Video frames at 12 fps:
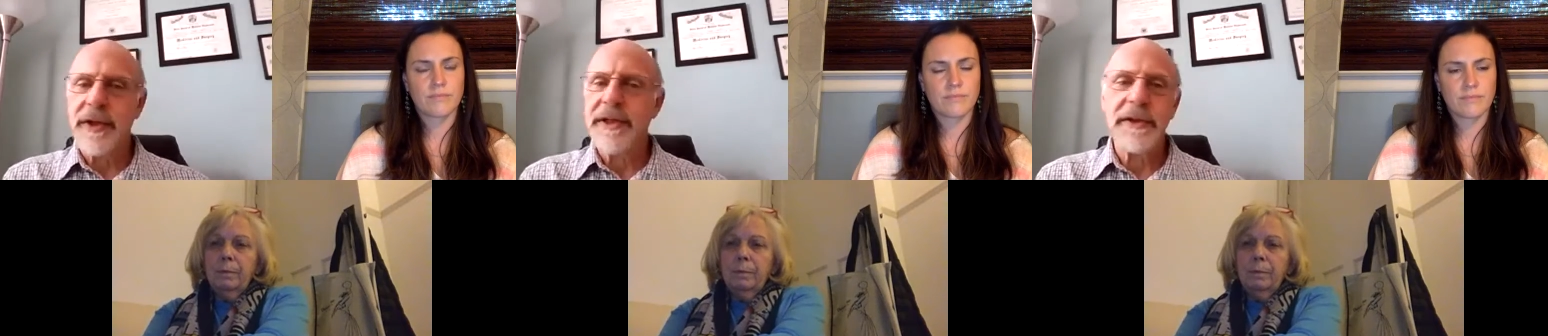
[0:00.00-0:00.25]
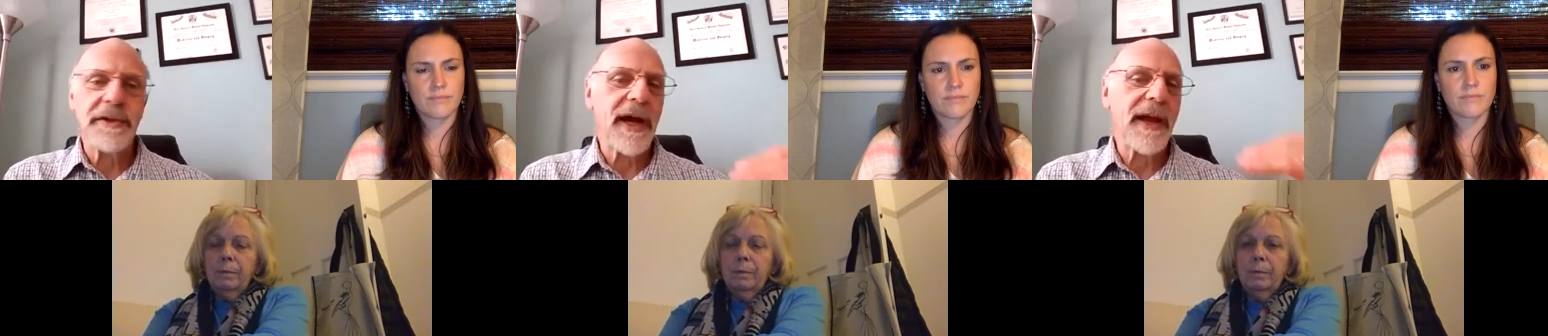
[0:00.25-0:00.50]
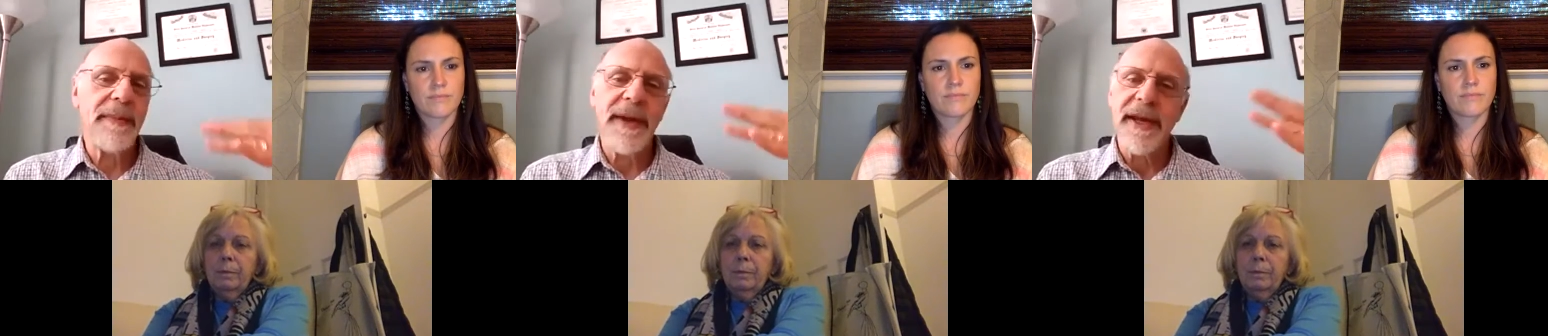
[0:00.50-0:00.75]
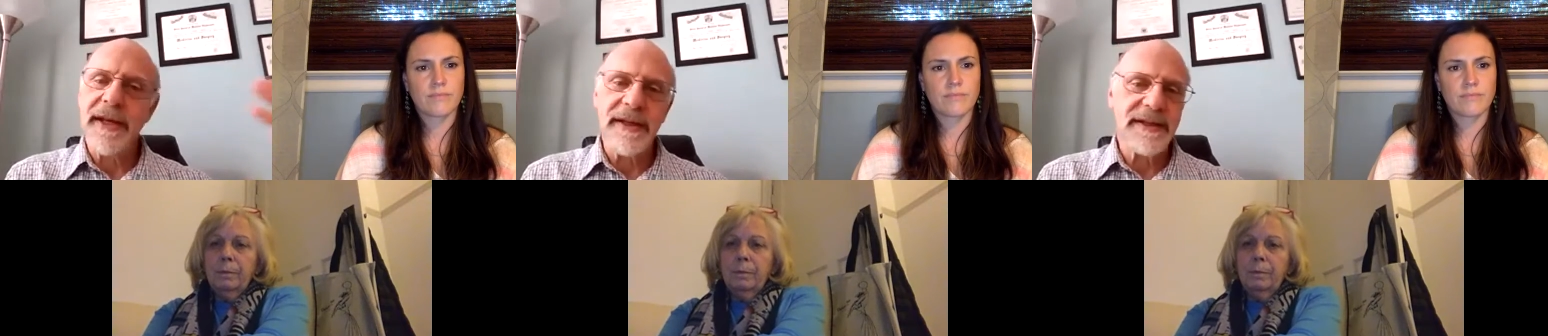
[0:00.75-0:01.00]
Speaker 1: their
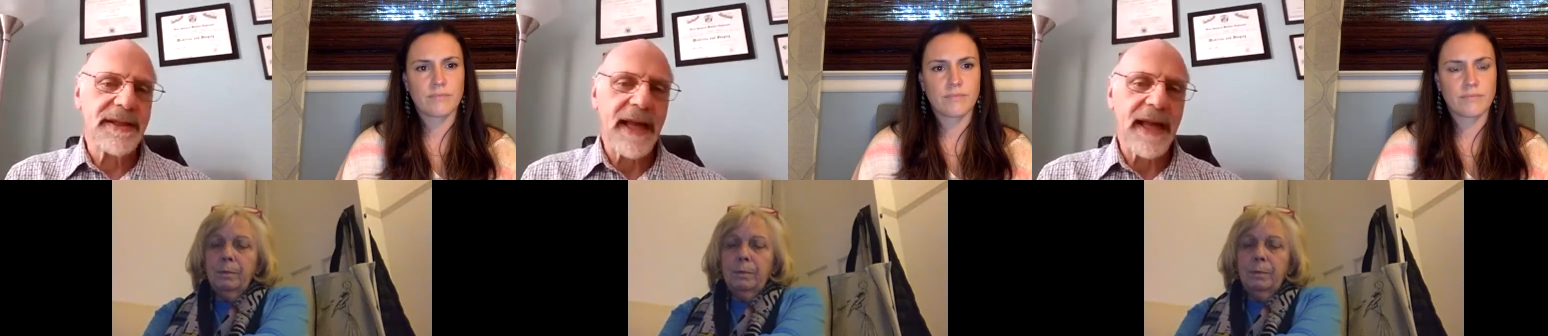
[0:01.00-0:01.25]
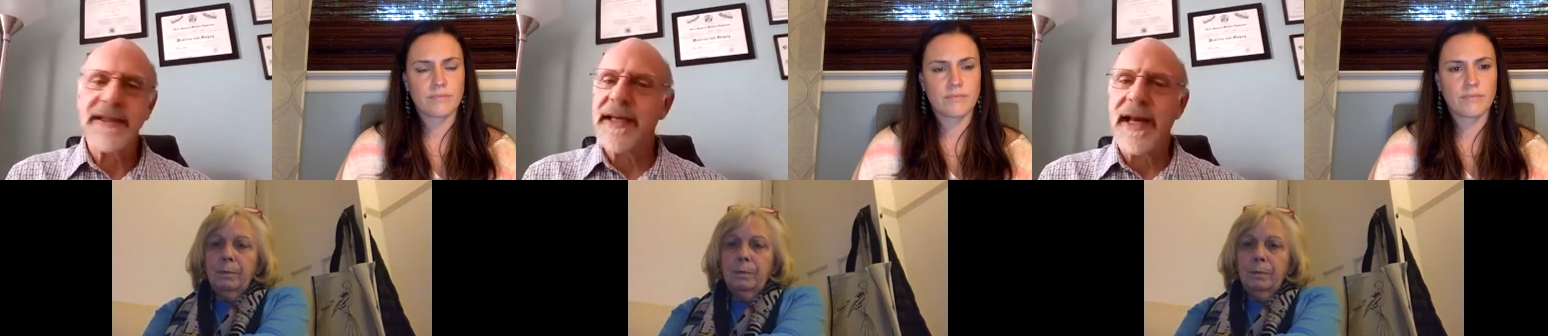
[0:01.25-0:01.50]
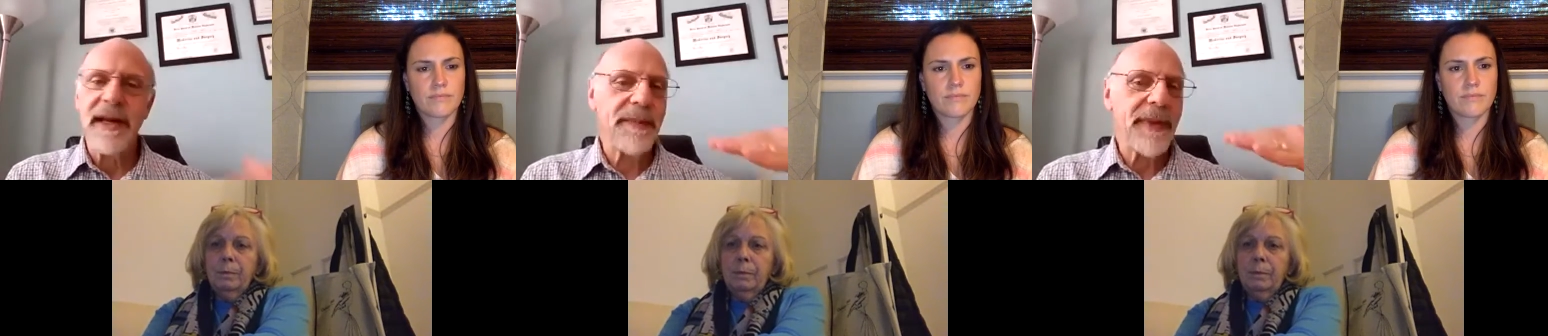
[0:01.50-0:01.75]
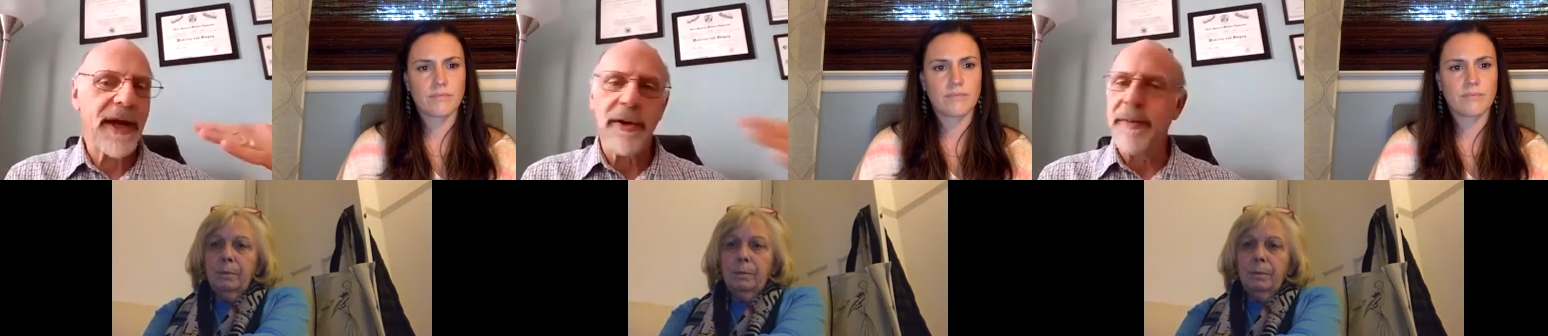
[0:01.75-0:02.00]
diabetes and that's getting
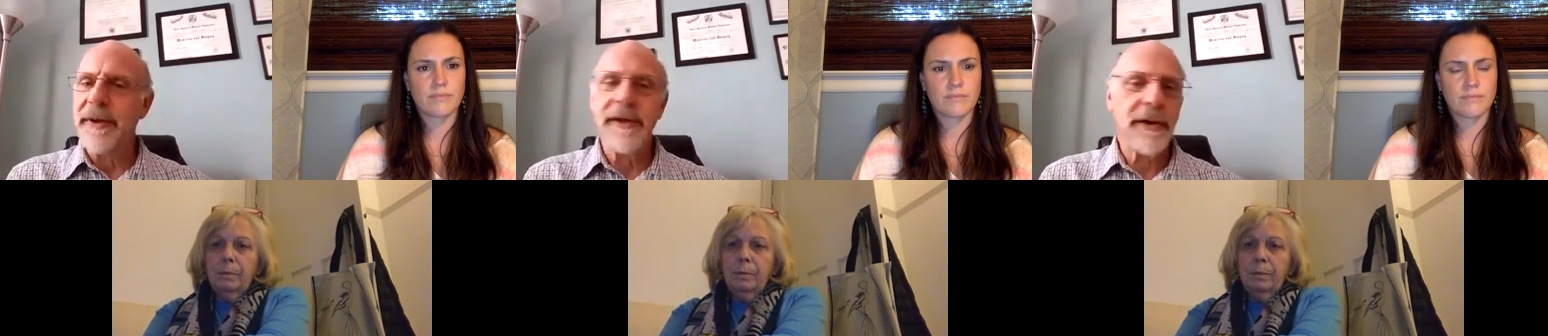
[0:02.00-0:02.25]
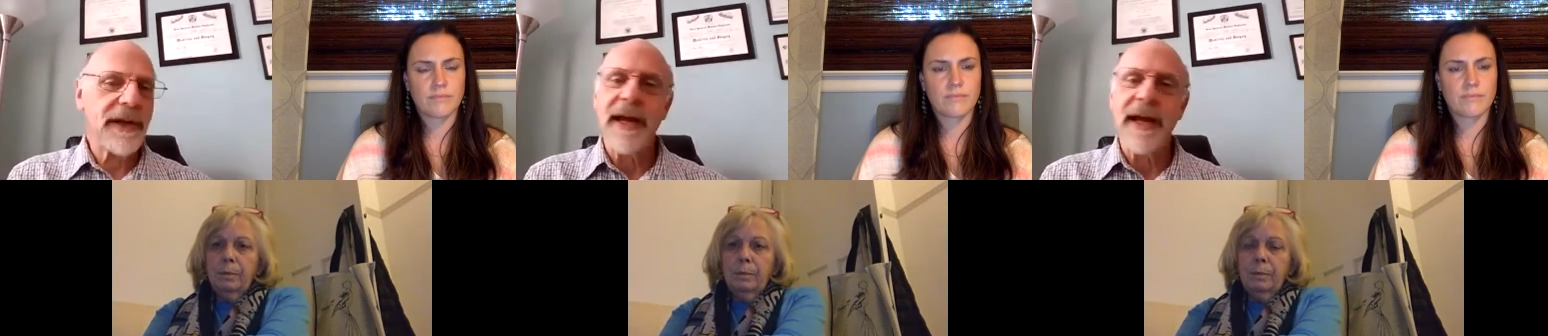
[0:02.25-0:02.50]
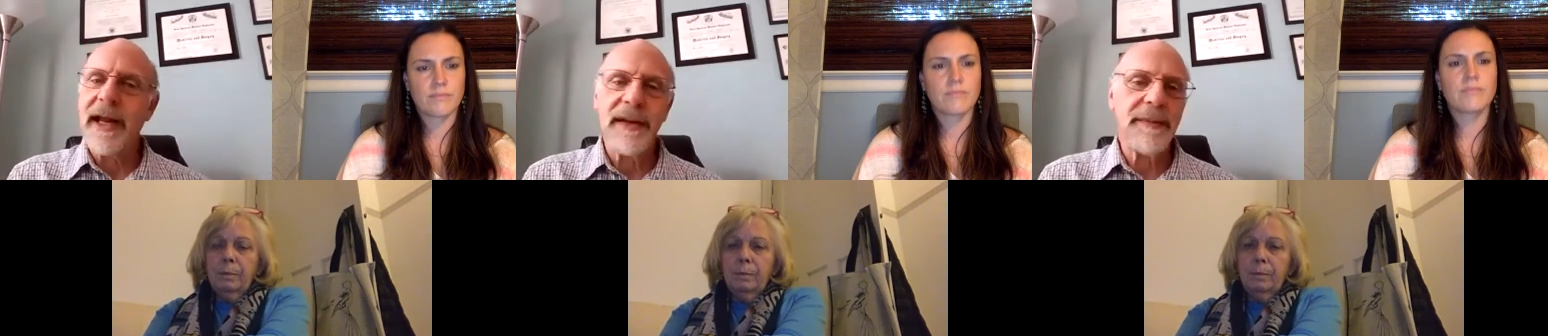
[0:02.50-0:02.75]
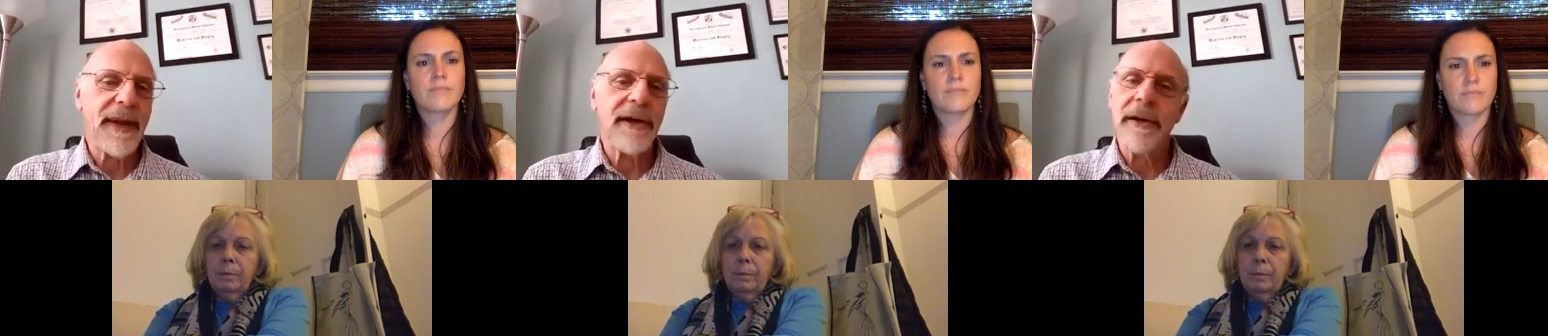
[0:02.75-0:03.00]
better, but they're not getting
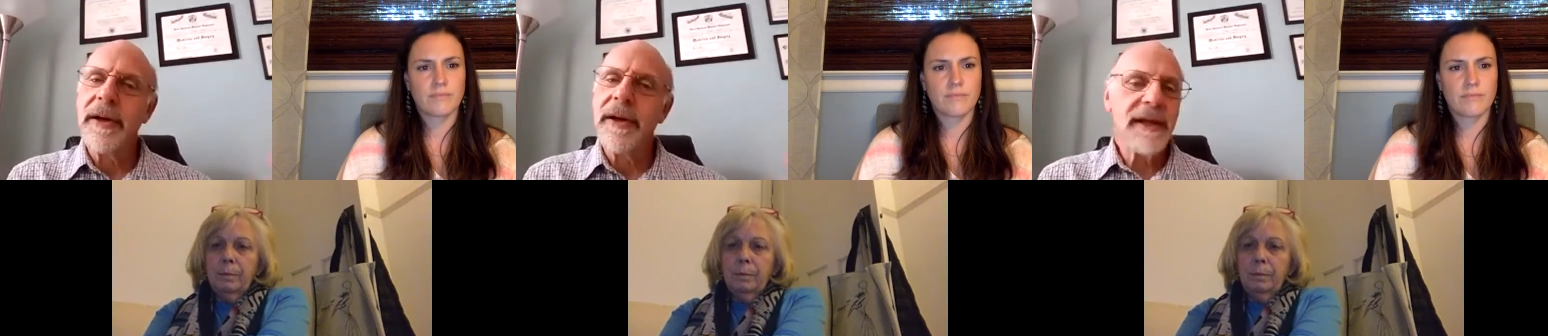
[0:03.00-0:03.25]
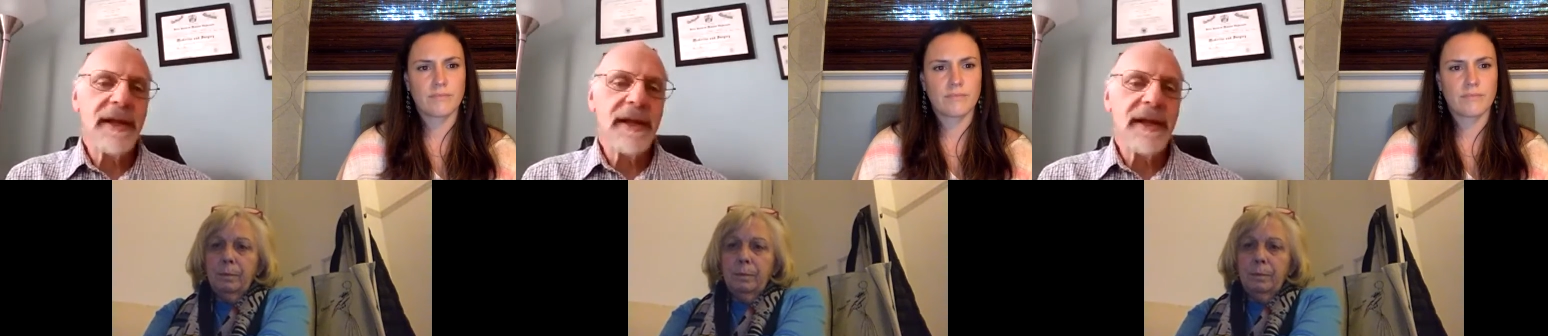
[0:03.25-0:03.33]
better,